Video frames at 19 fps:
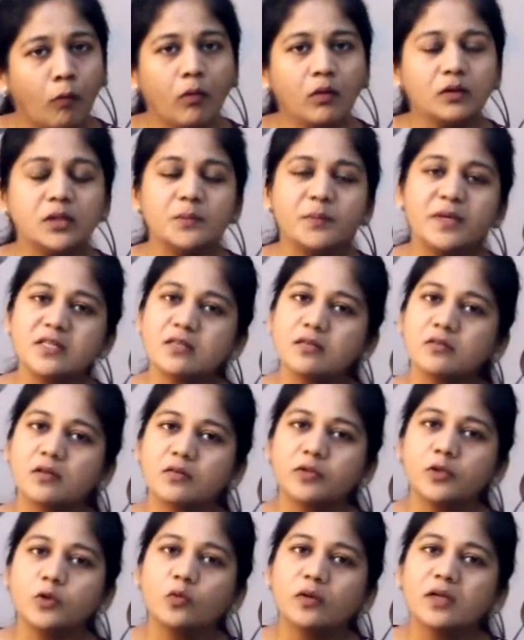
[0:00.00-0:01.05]
all the pieces of
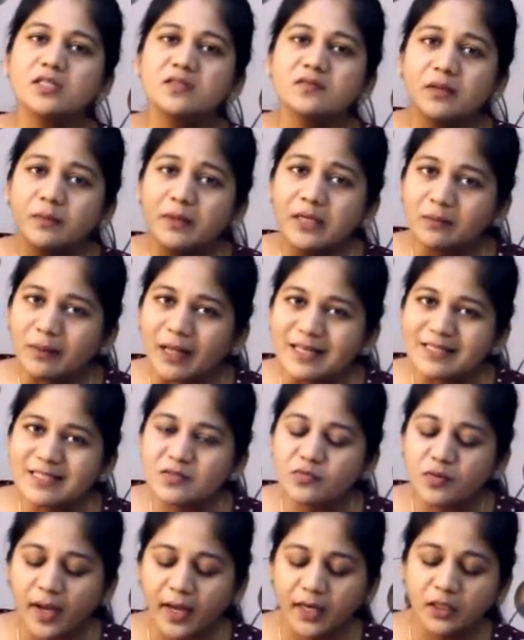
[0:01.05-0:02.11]
nucleus will be
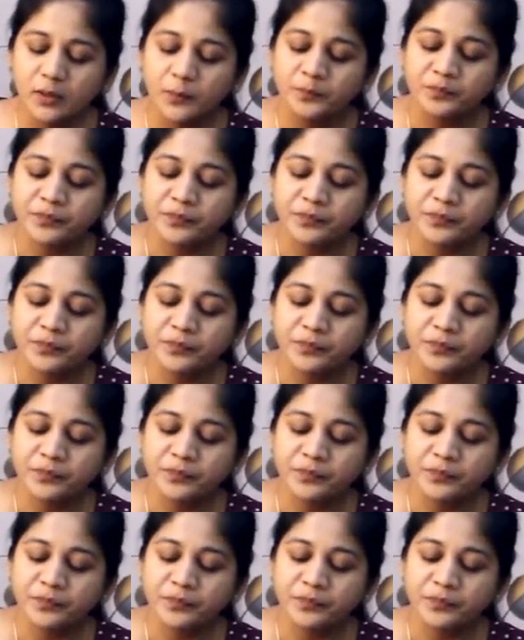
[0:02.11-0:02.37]
emulsified.